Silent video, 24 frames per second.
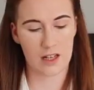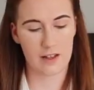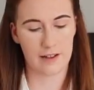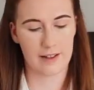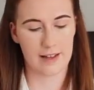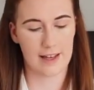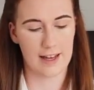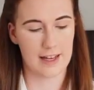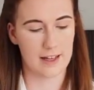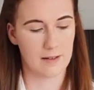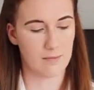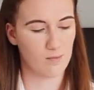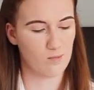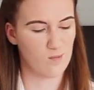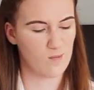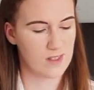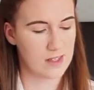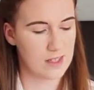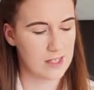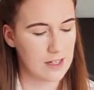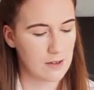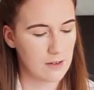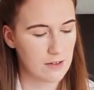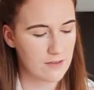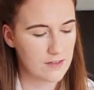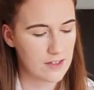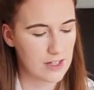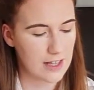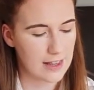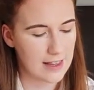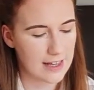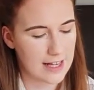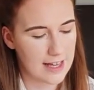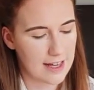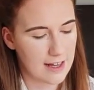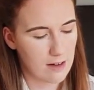Okay, so now I've
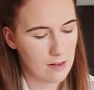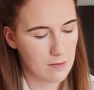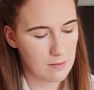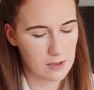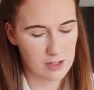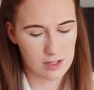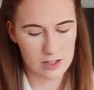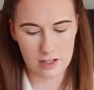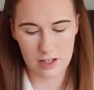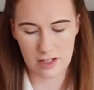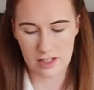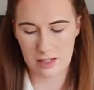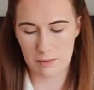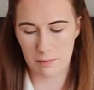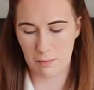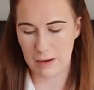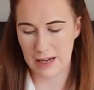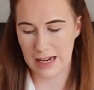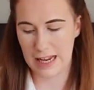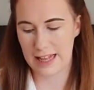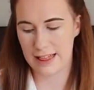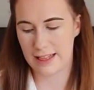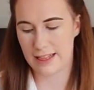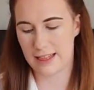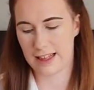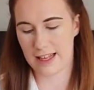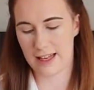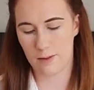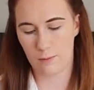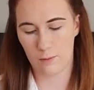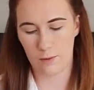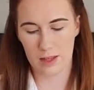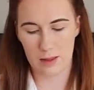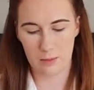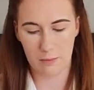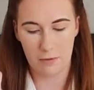done that, I'm just going to blend
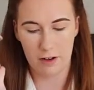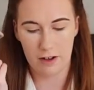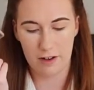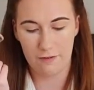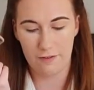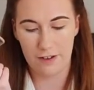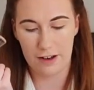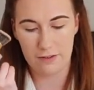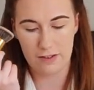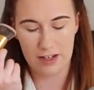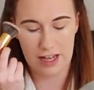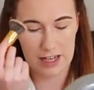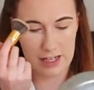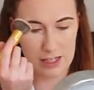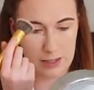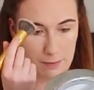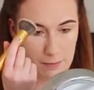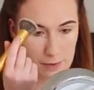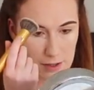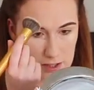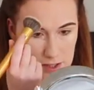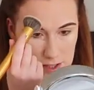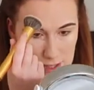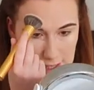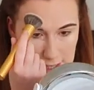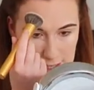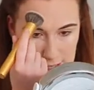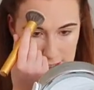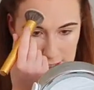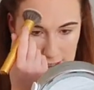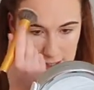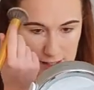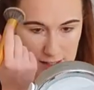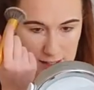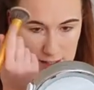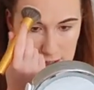that with my foundation brush
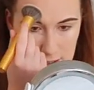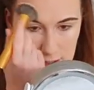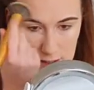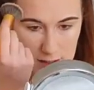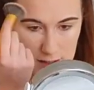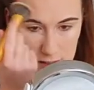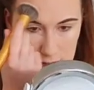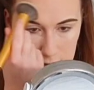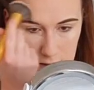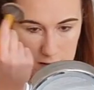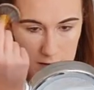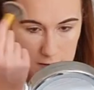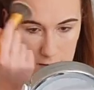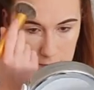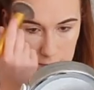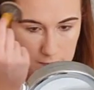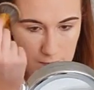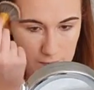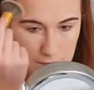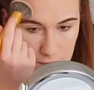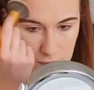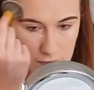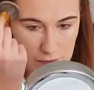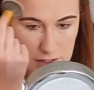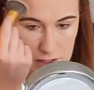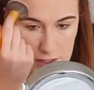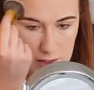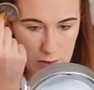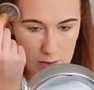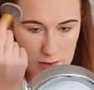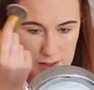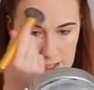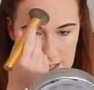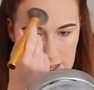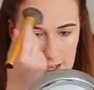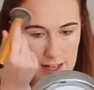again. Just
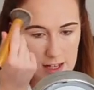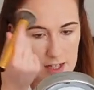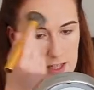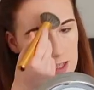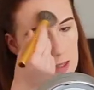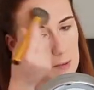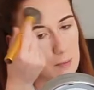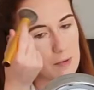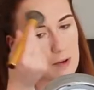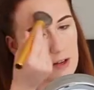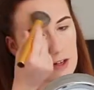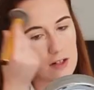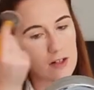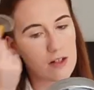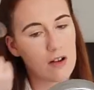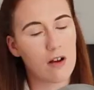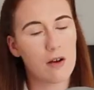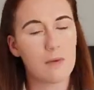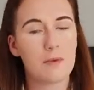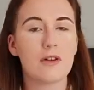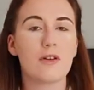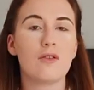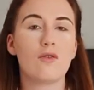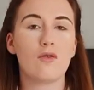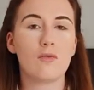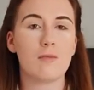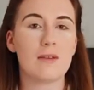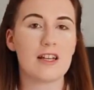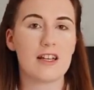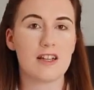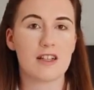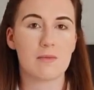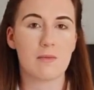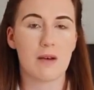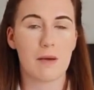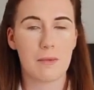on the edge of the brush. I would
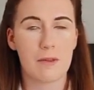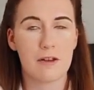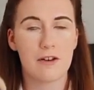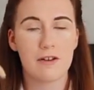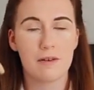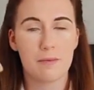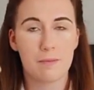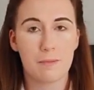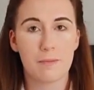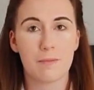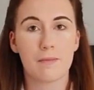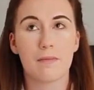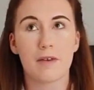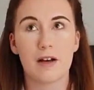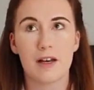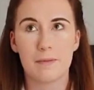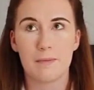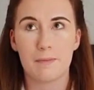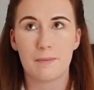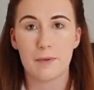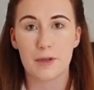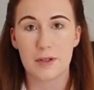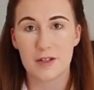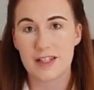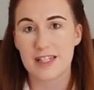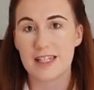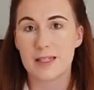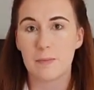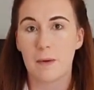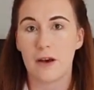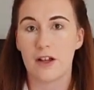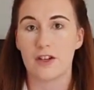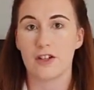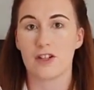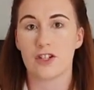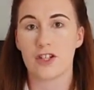normally use my beauty
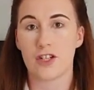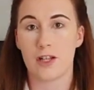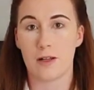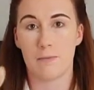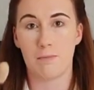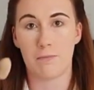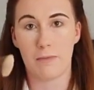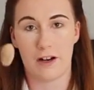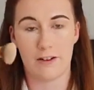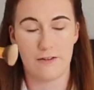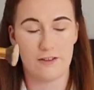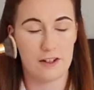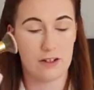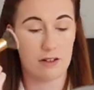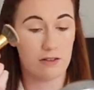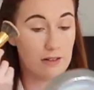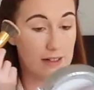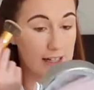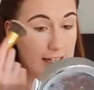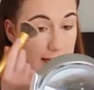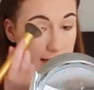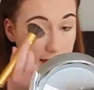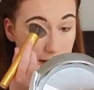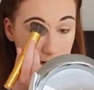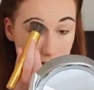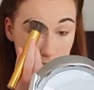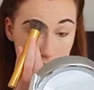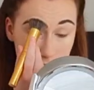sponge to buff it all in,